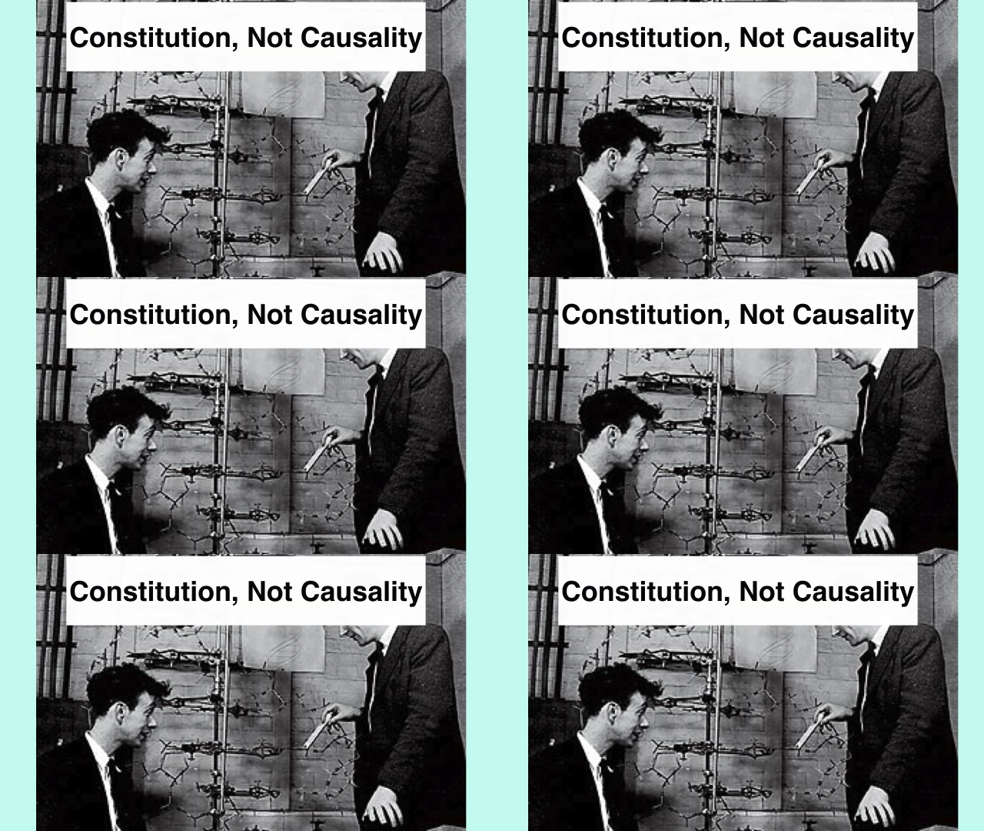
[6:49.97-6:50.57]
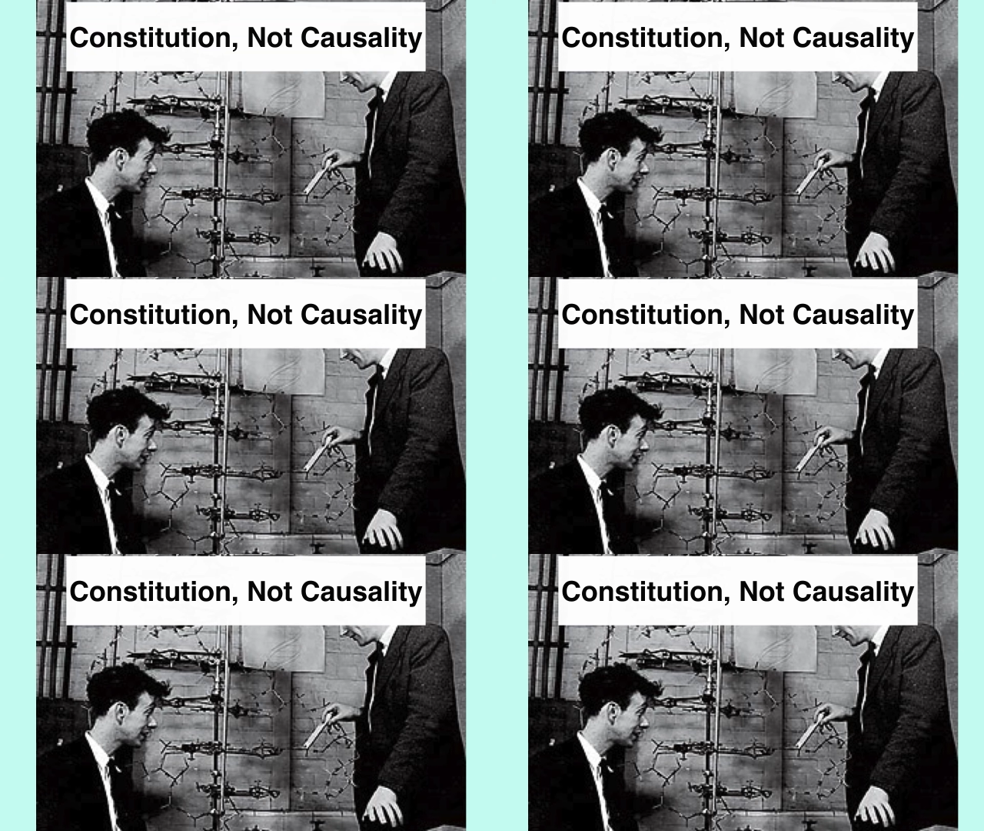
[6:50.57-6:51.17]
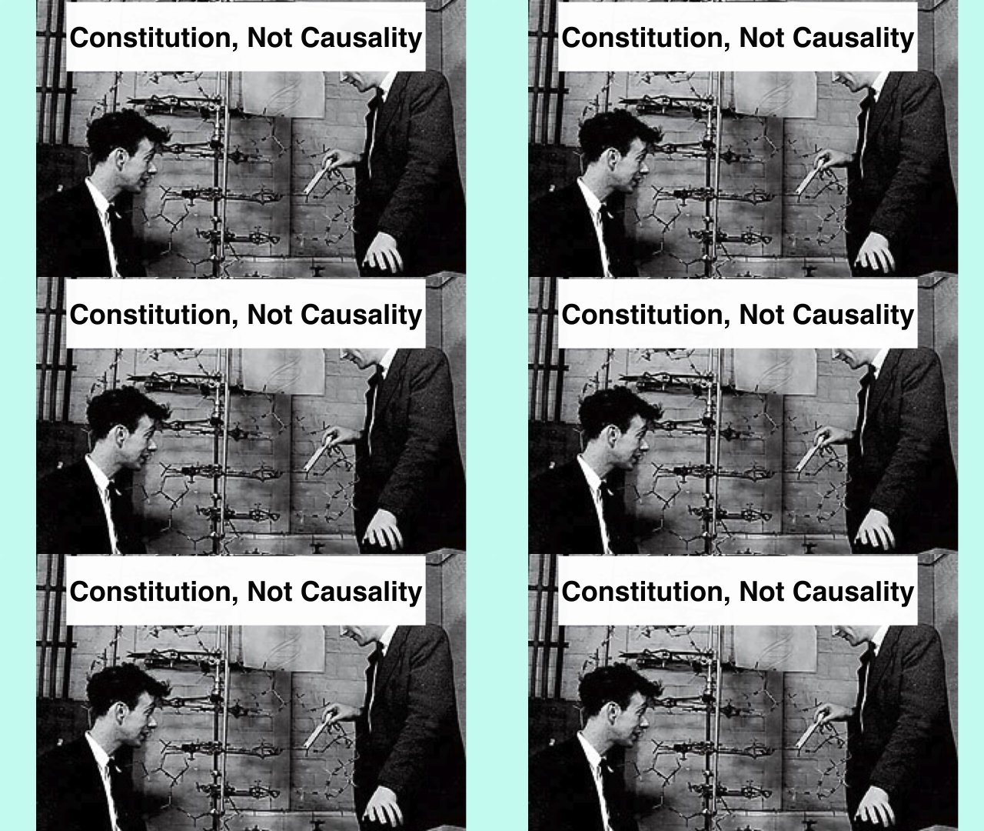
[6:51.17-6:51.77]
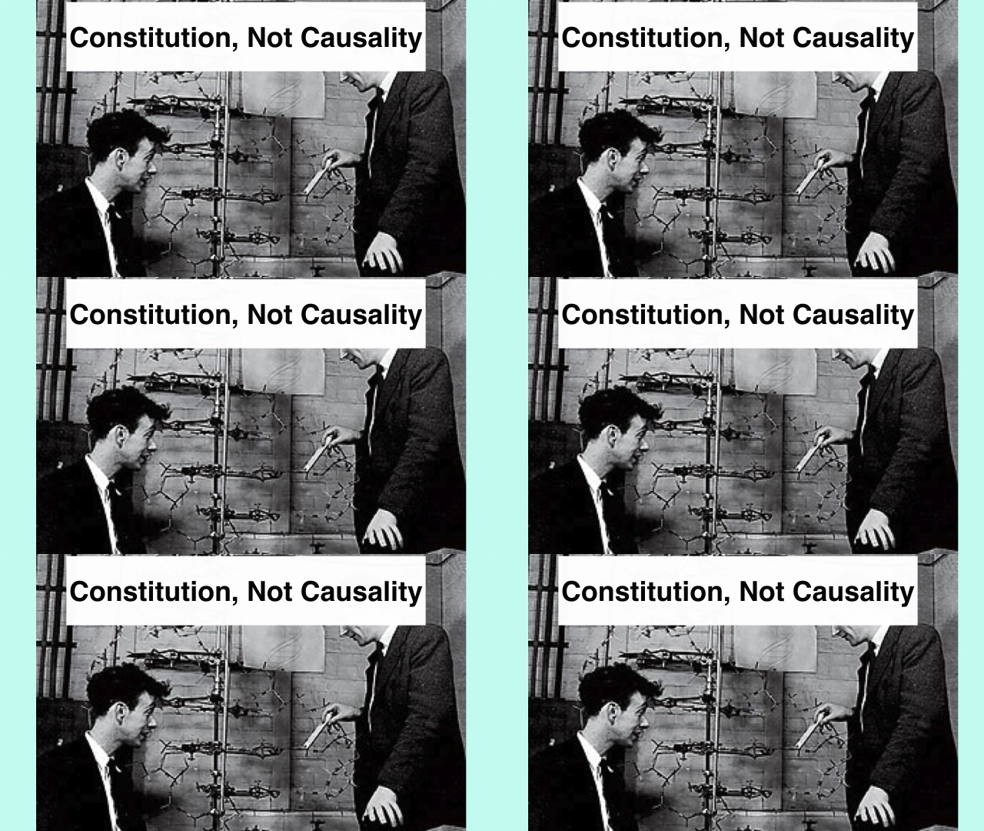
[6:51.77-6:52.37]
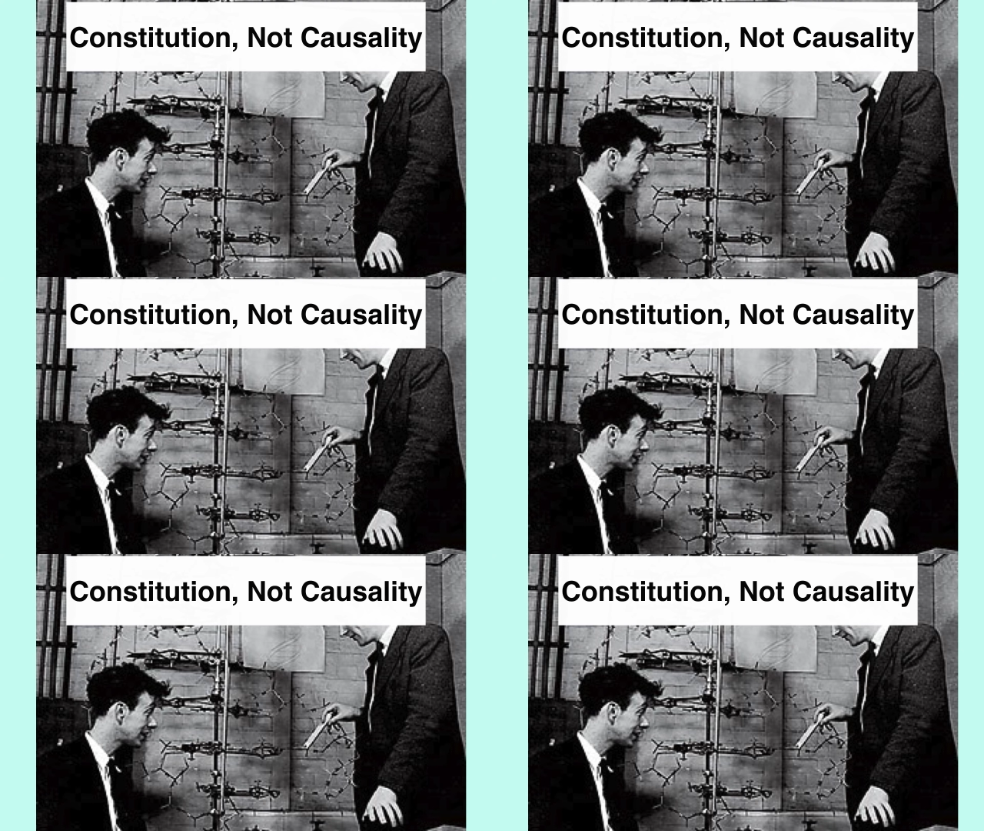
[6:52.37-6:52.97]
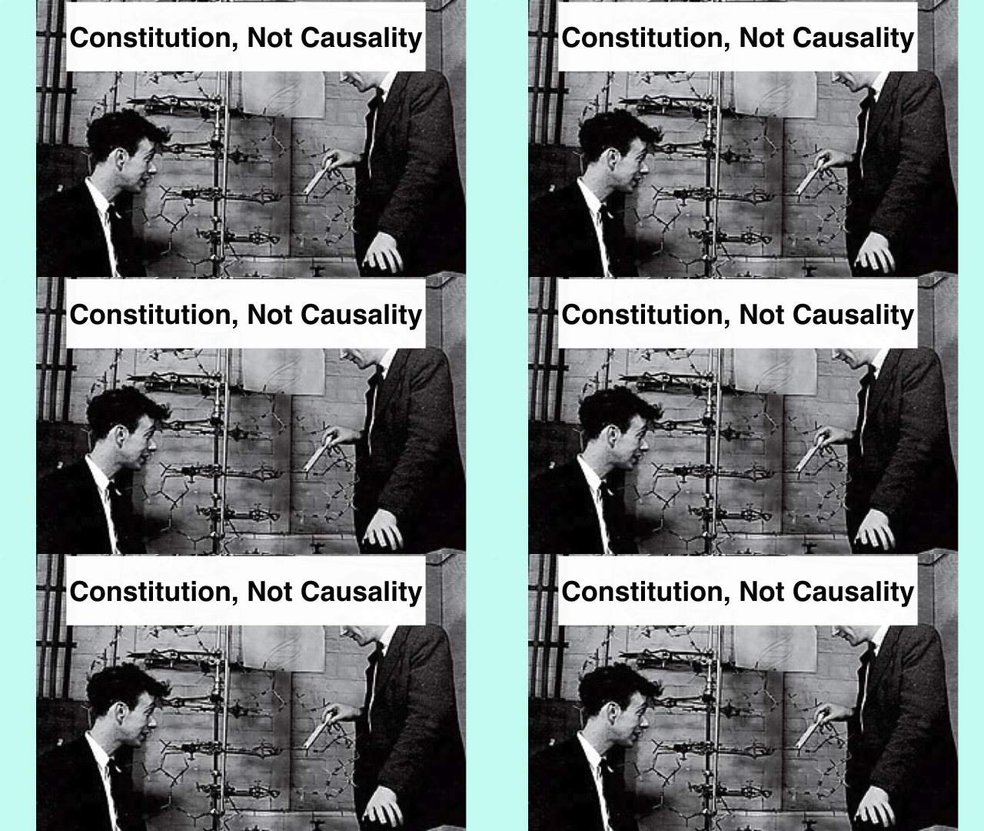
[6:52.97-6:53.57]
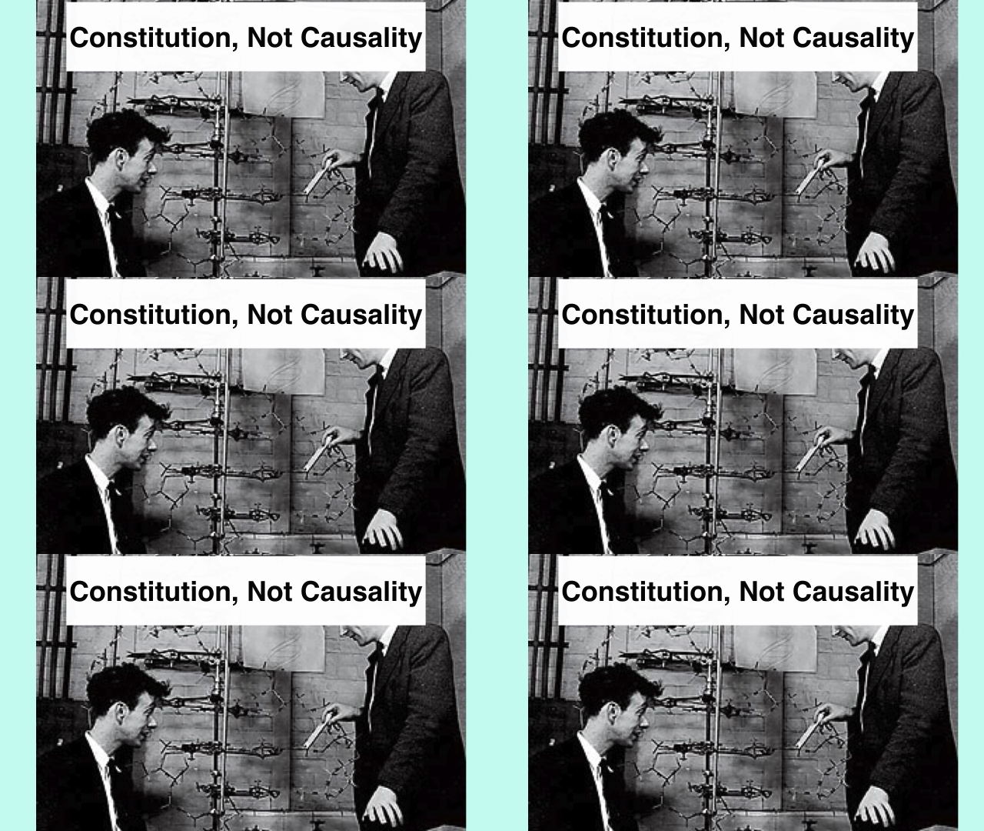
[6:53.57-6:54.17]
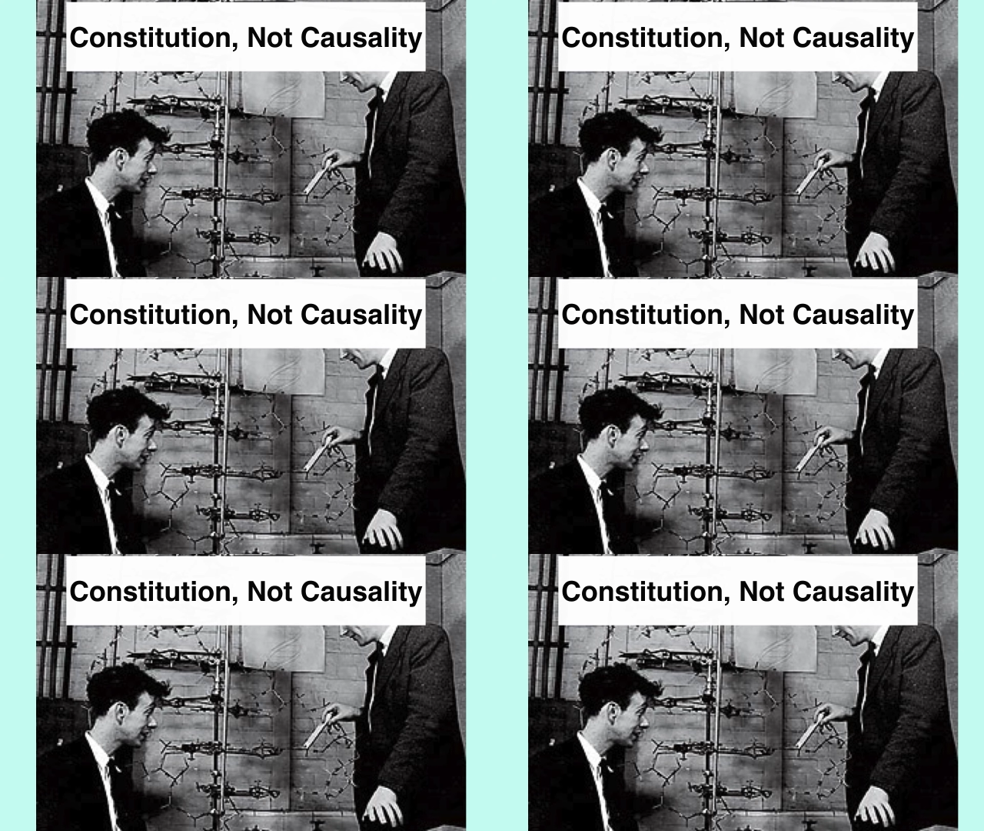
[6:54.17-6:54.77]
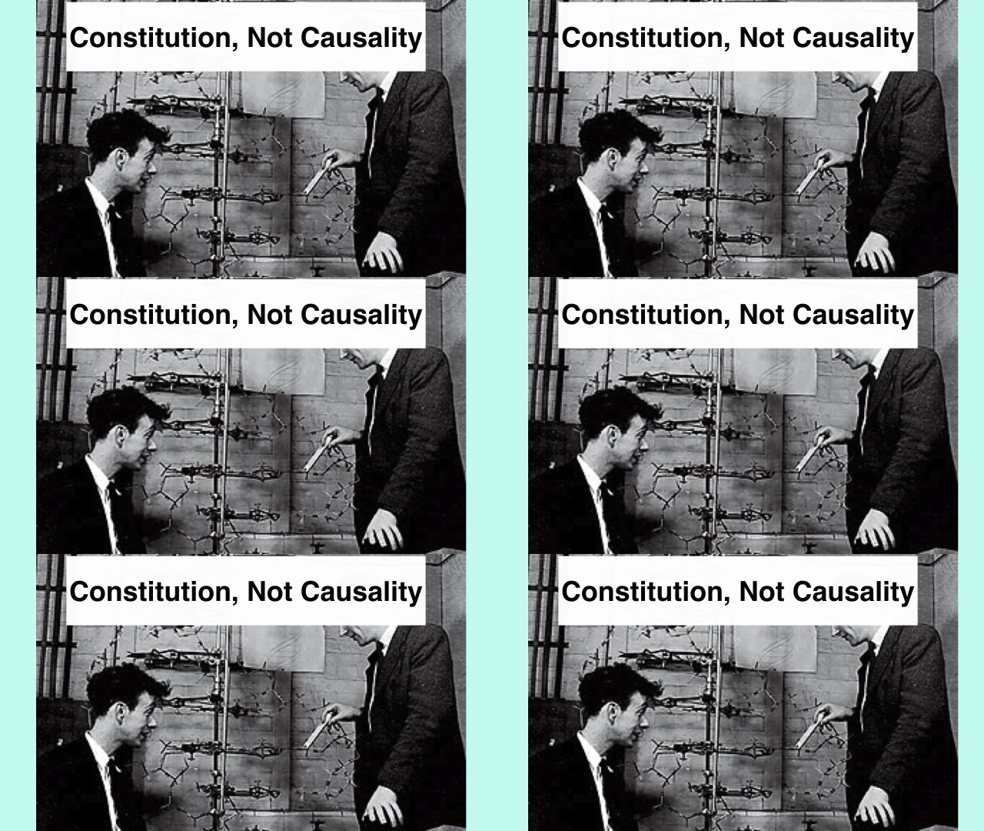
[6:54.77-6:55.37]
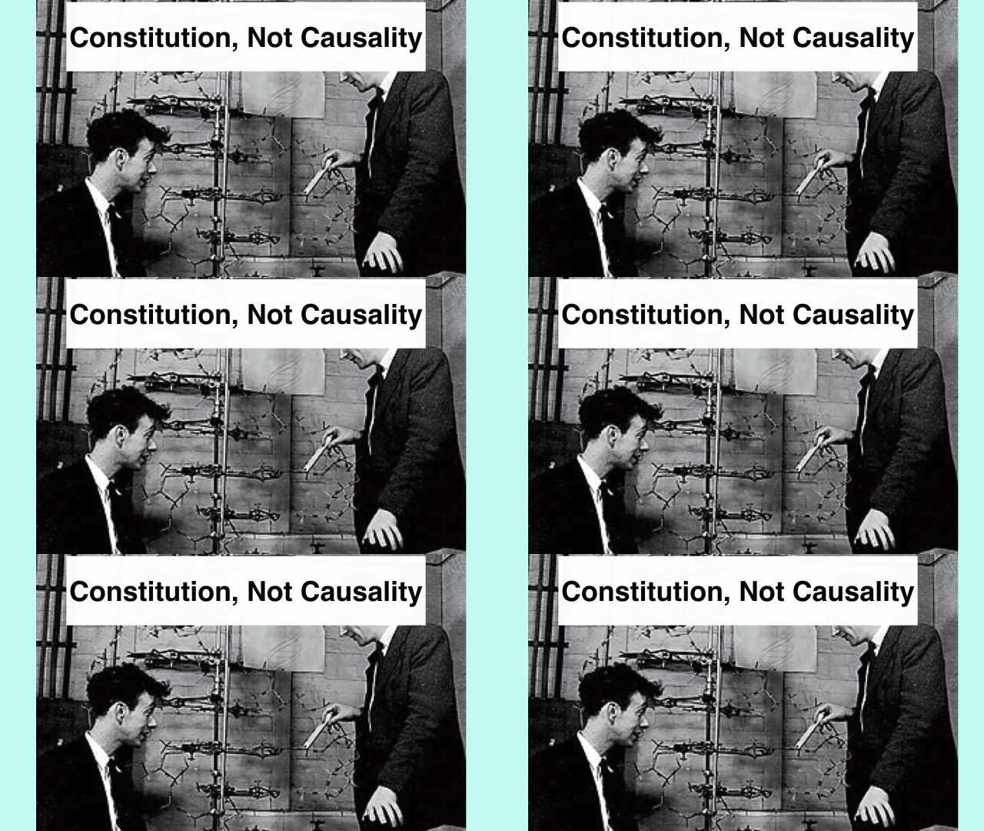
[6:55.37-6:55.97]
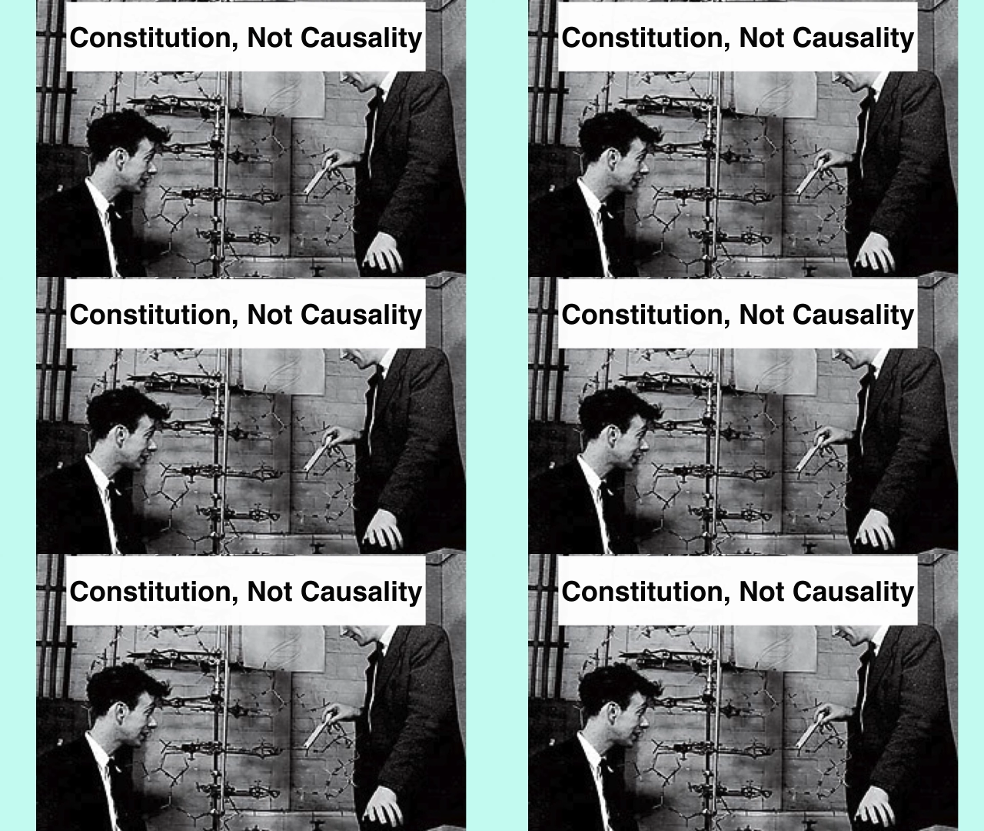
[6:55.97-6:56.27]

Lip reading: Nobody's mouth can be seen.